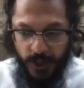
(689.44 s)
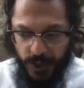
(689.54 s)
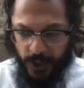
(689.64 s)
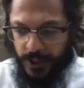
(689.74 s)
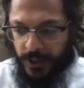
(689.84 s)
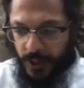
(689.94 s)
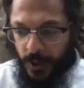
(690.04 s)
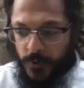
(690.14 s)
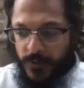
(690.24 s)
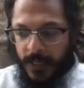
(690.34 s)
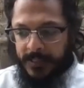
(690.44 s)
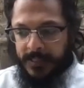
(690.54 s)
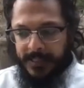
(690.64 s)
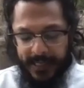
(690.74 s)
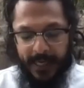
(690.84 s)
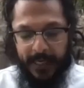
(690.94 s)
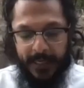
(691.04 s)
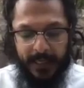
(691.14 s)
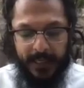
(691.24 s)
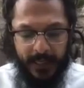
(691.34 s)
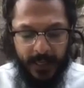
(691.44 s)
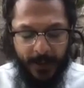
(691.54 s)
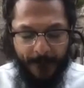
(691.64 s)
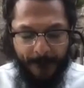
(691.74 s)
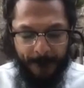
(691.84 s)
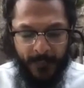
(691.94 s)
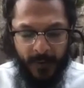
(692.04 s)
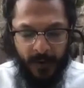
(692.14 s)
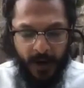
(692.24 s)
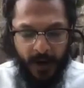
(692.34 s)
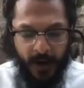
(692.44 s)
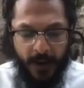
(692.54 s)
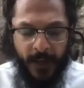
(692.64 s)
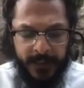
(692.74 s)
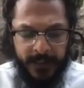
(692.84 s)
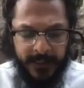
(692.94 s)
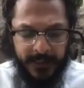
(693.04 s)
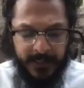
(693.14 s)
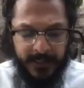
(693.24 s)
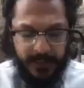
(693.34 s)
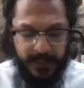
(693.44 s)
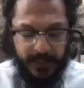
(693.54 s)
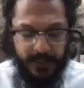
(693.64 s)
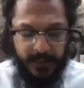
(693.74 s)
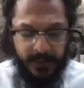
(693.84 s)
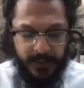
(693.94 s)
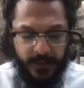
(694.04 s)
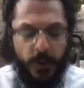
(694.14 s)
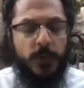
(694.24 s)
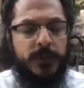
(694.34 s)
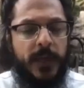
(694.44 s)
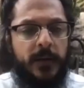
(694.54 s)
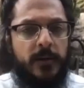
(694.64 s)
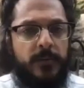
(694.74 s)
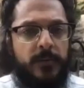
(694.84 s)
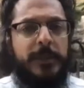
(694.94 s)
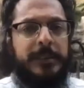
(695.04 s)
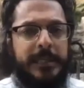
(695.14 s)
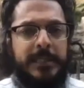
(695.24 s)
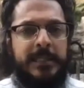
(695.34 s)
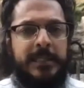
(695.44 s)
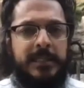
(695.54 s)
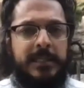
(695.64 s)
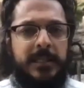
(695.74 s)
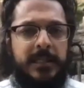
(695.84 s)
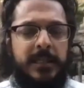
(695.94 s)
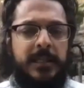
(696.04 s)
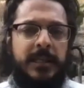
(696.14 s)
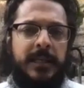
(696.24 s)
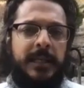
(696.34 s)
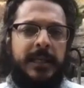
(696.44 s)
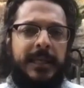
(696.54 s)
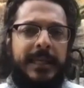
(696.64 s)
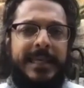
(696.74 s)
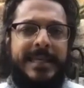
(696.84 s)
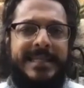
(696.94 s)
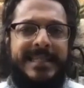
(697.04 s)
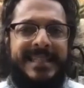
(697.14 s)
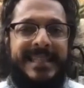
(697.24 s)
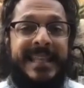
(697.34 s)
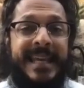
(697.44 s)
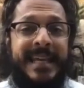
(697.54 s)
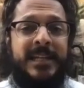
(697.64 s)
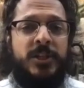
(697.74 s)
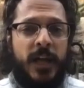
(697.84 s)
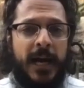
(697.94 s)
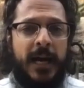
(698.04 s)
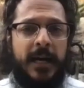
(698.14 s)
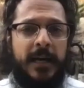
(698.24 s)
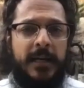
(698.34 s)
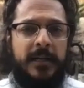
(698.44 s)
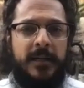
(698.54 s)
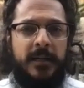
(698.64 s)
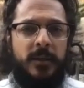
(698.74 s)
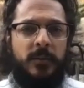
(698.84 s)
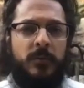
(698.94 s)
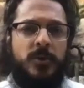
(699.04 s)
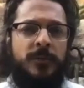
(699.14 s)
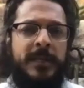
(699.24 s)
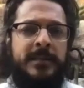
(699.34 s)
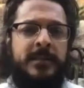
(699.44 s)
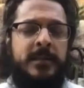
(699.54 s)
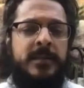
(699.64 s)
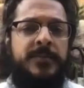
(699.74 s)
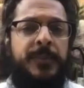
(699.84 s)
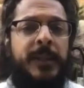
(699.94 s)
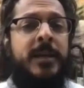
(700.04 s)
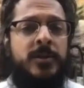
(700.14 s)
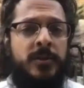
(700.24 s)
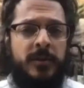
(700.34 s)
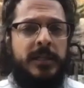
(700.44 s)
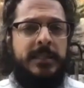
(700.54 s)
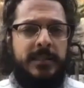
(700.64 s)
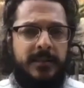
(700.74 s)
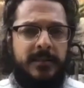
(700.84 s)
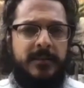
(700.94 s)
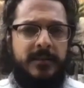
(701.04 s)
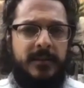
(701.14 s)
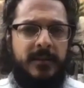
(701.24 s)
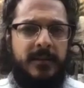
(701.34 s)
Sri Krishna goes on to say, amongst those that are brilliant, he is Teja, which means the splendorous.